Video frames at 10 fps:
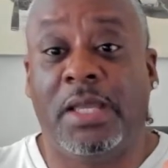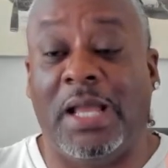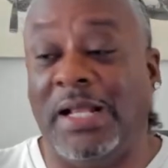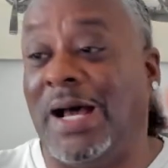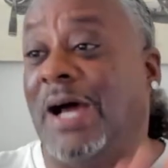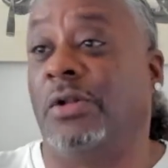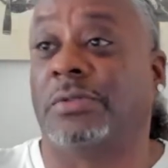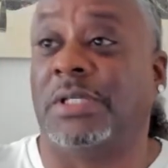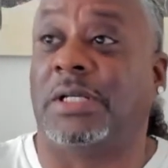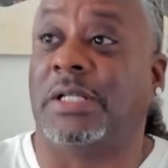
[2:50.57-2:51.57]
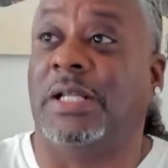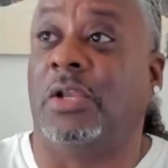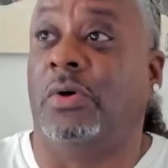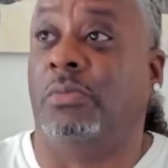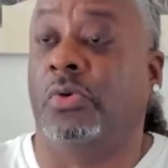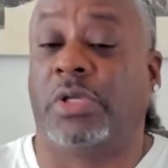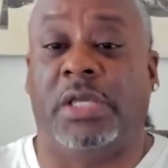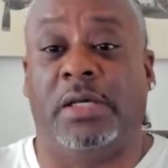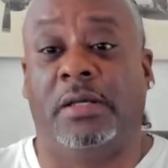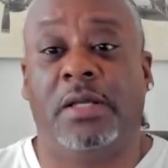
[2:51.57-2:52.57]
And I don't think Canelo and
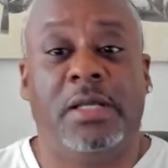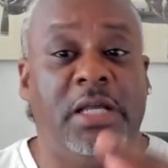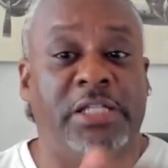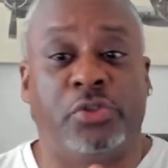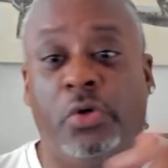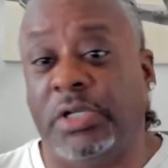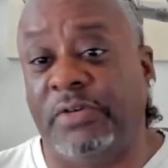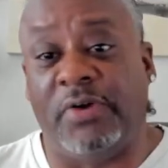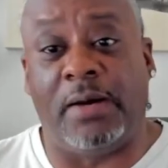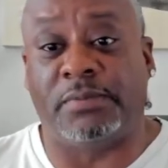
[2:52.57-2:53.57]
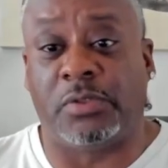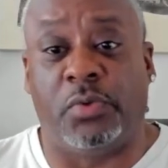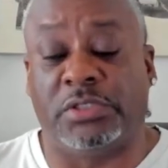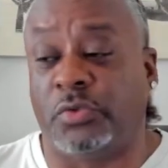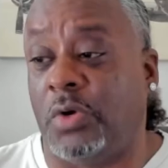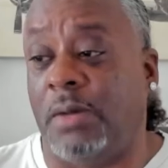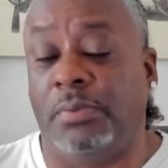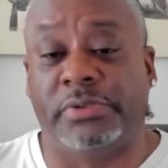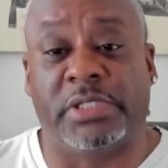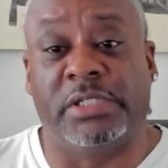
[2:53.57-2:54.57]
Munguia is going to live up to what Jaron
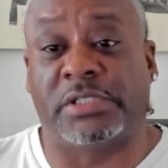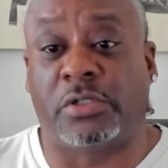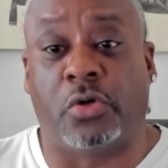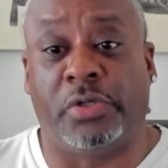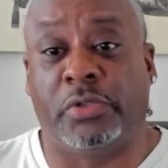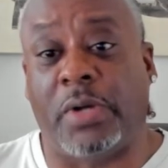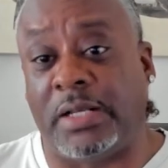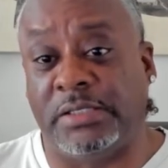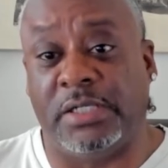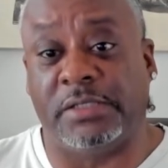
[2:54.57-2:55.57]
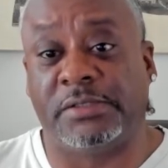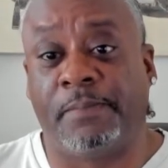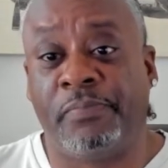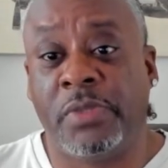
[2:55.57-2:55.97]
Boots Ennis and Cody Crawley does.